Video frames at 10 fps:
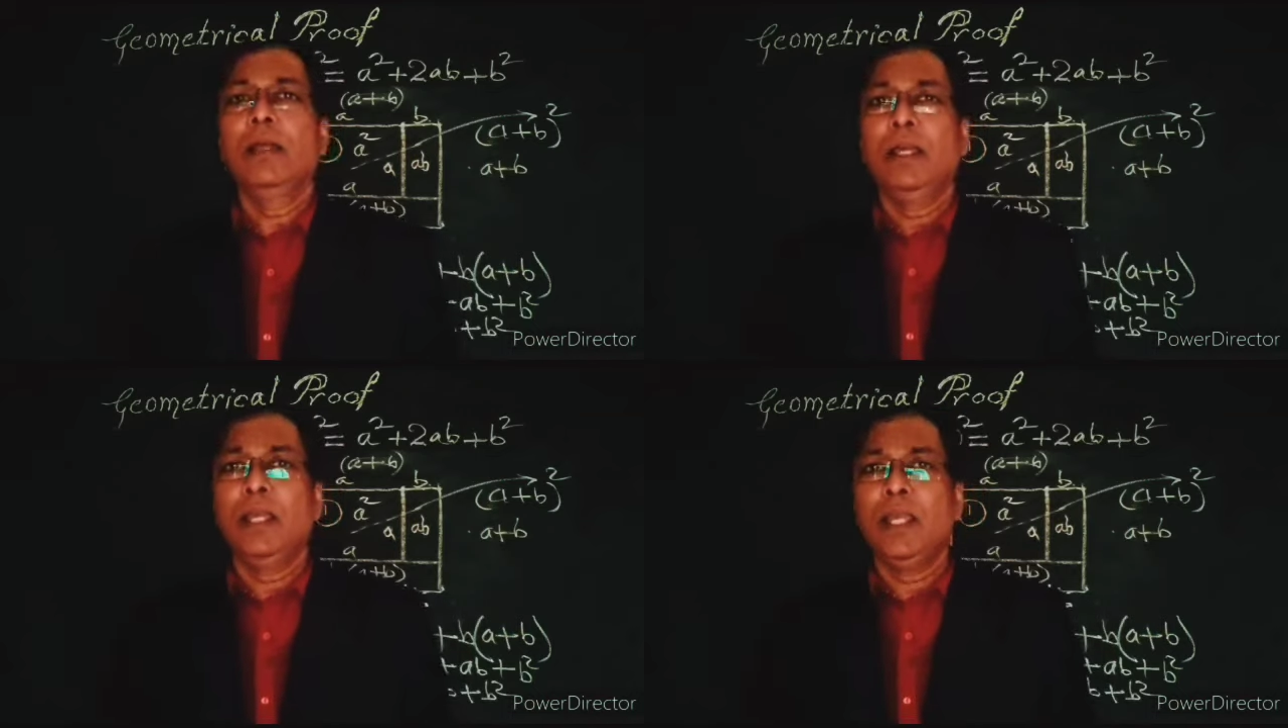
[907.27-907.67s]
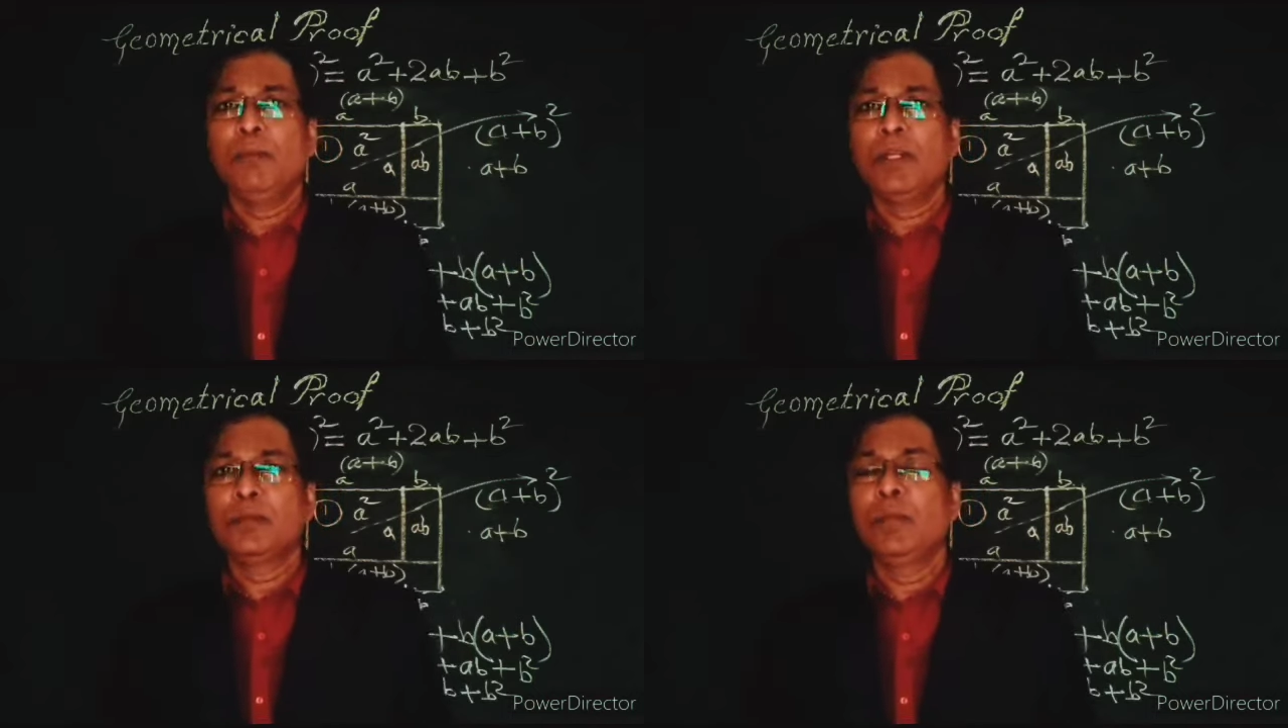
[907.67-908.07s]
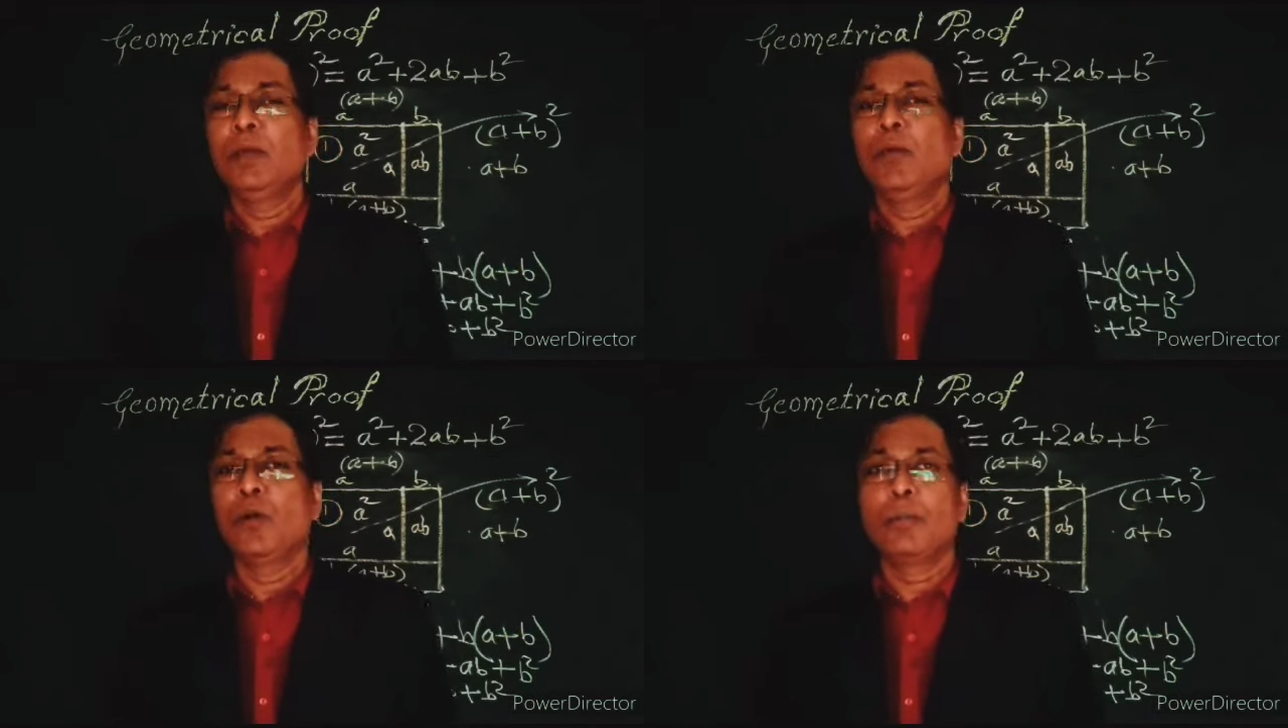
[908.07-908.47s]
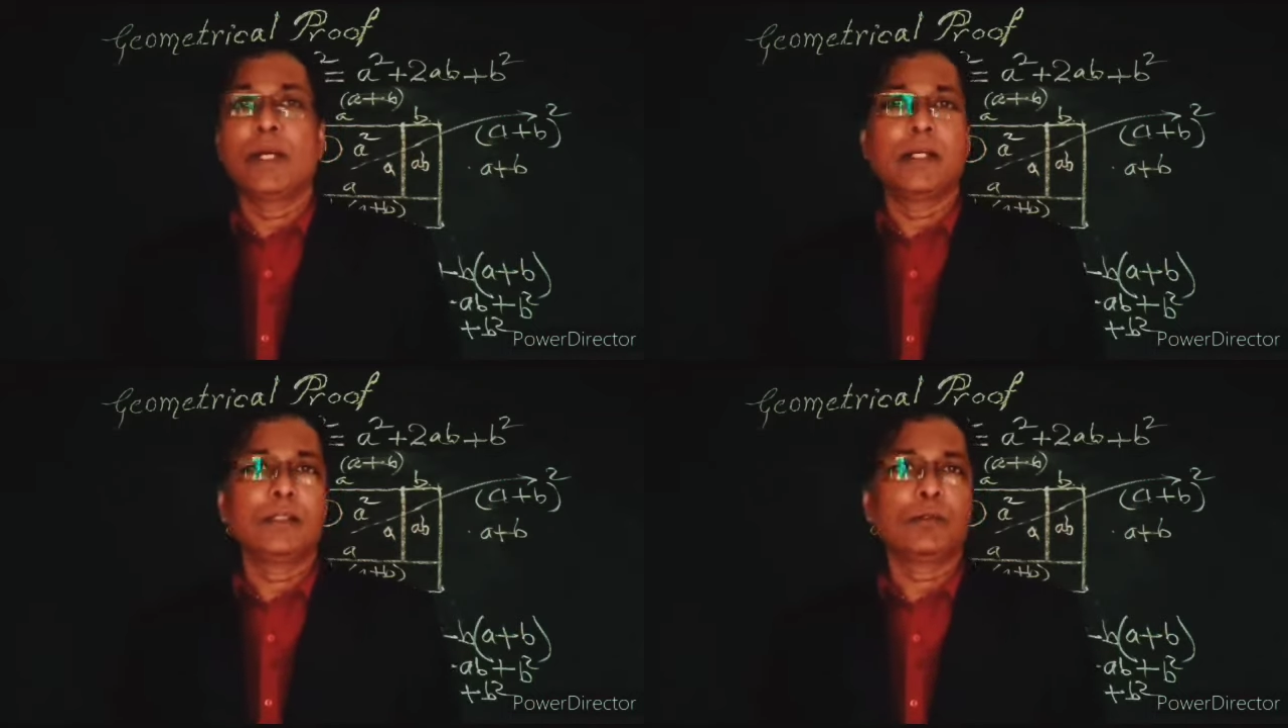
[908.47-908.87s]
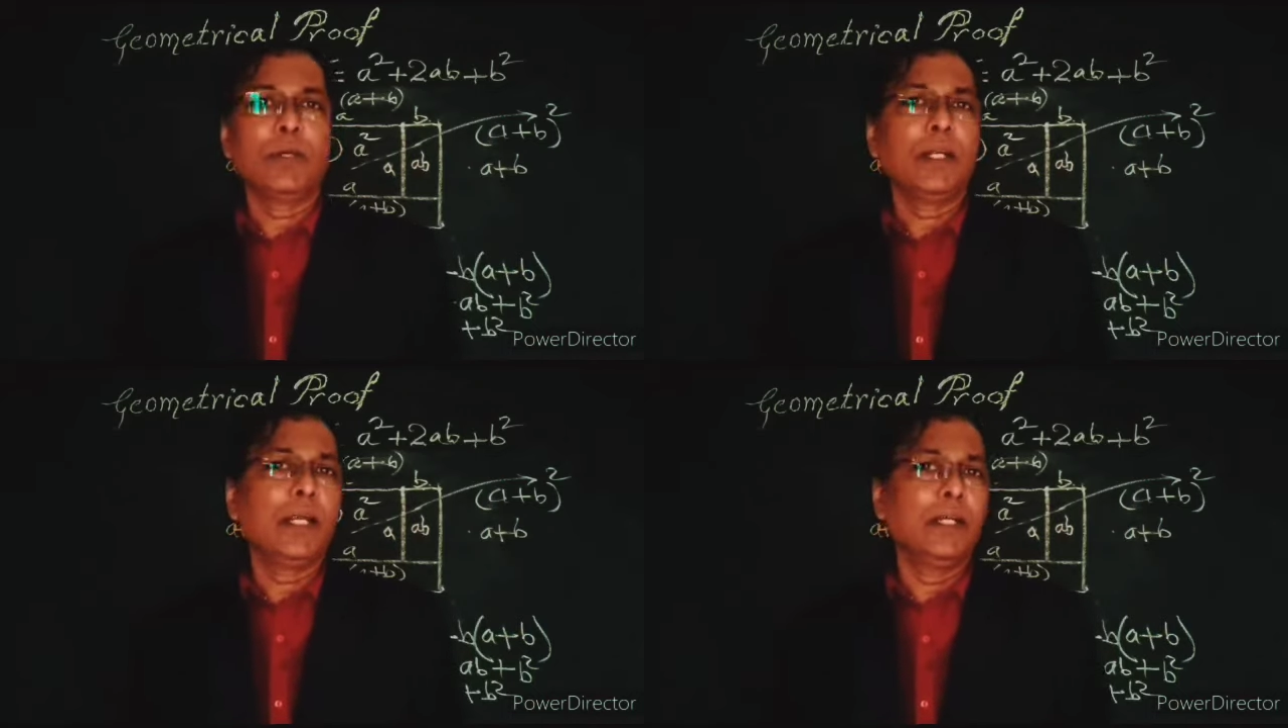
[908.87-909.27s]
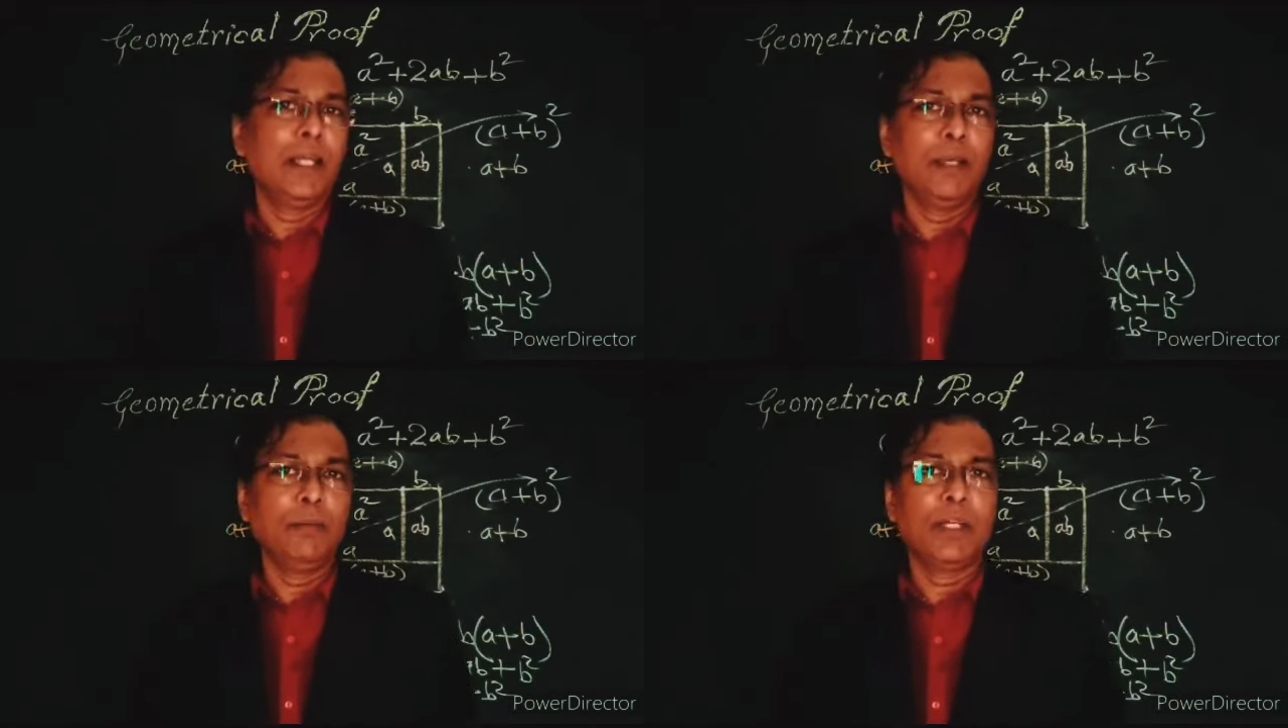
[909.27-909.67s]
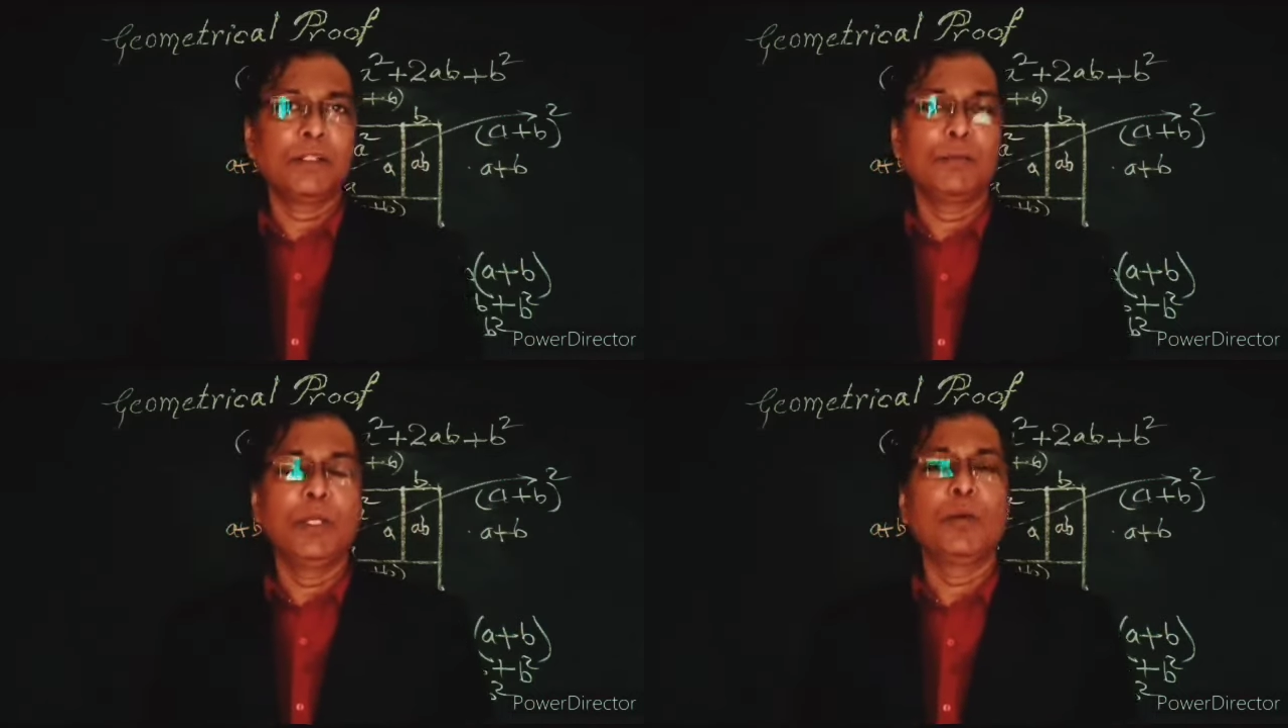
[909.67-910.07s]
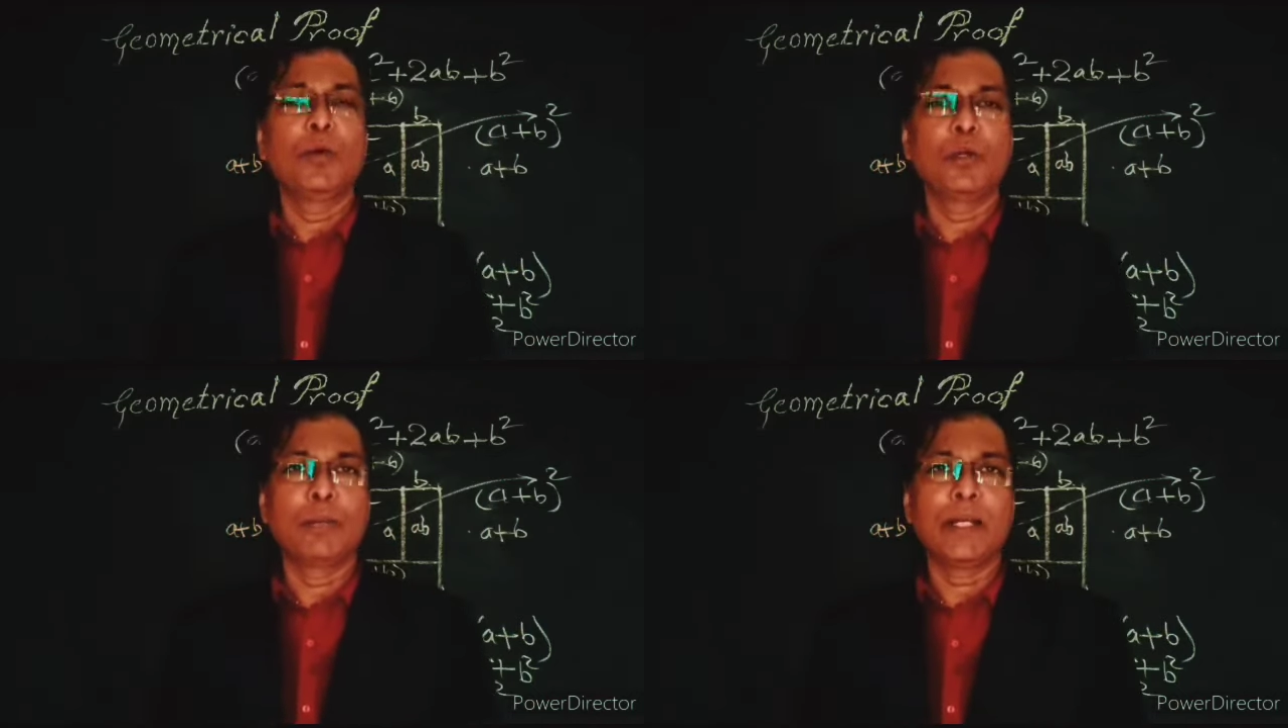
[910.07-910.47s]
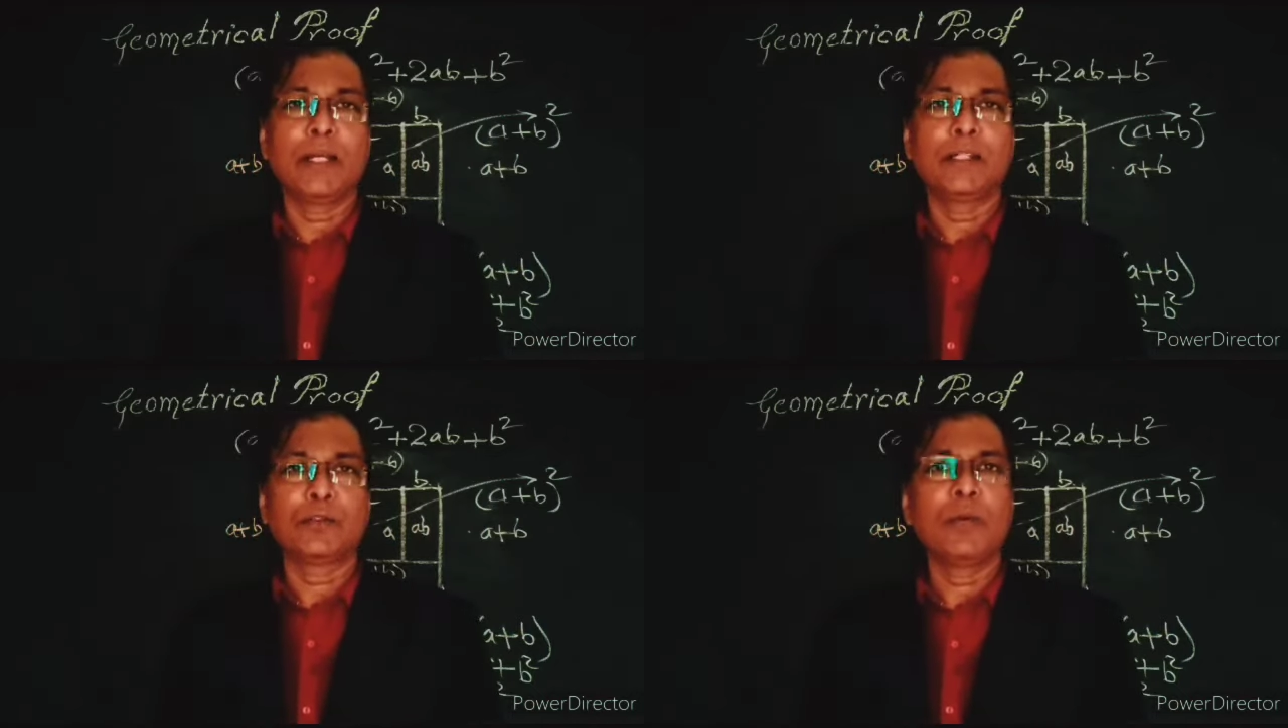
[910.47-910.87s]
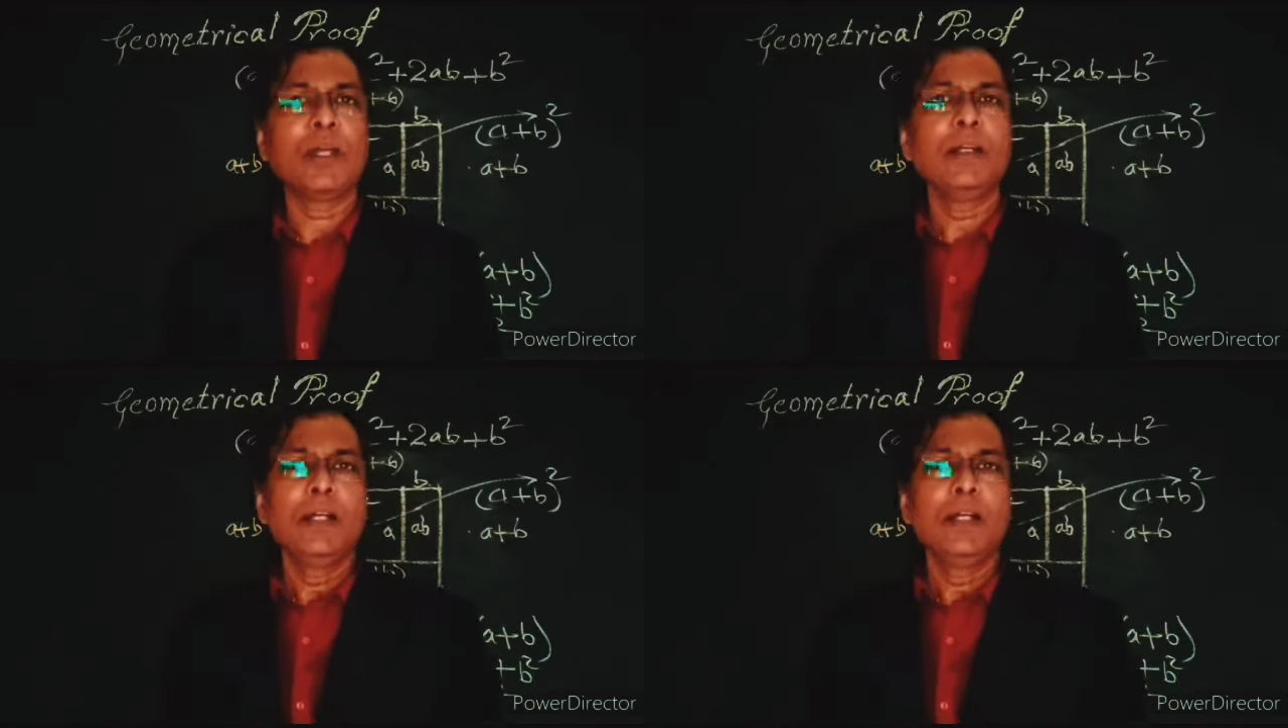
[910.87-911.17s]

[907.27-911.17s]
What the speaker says: a plus b whole bracket square and a minus b whole bracket square